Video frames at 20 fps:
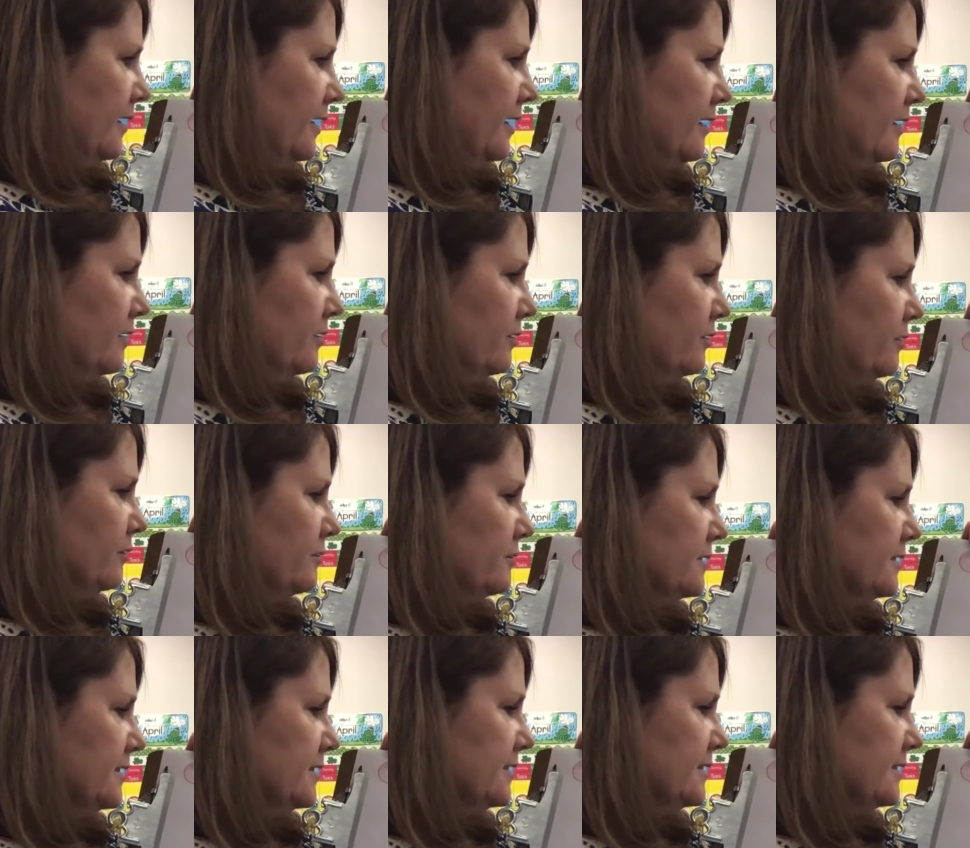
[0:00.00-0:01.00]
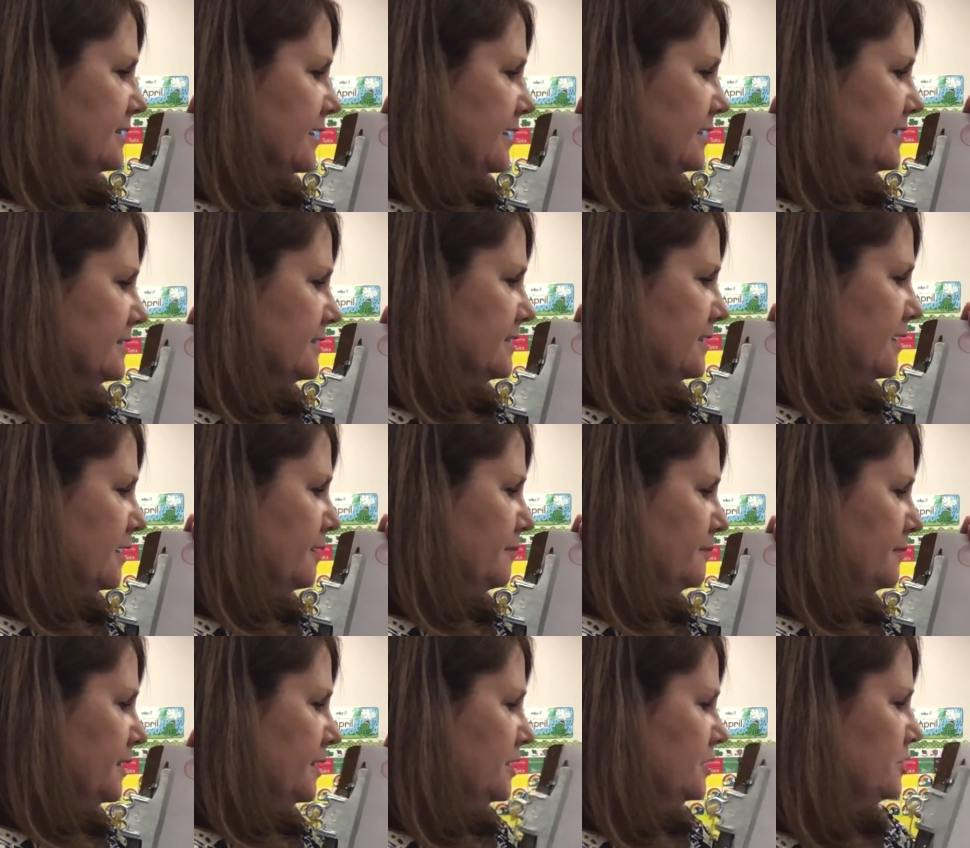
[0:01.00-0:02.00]
and close the sides up.
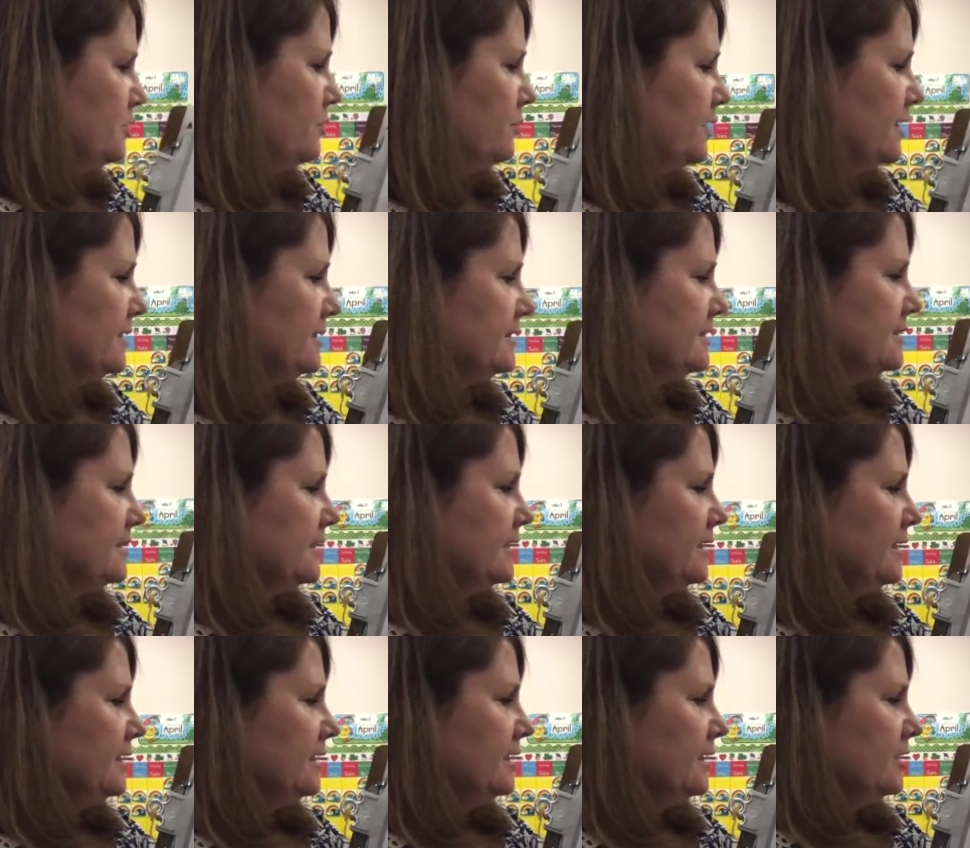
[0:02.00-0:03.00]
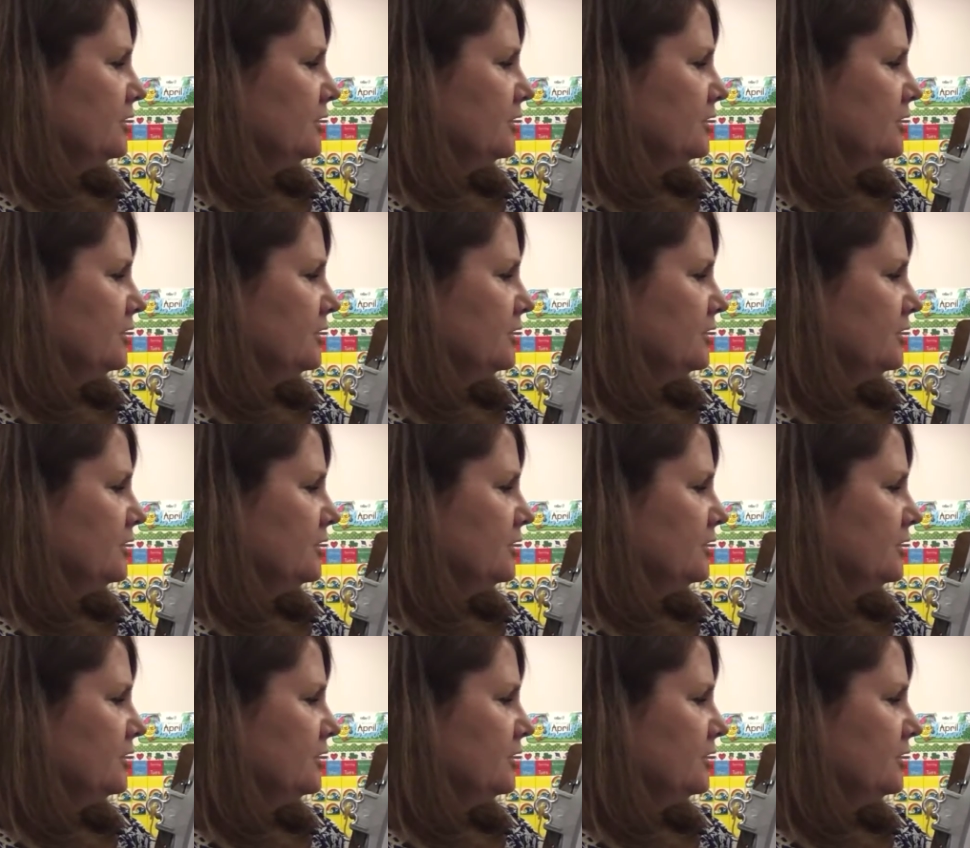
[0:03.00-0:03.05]
So you can see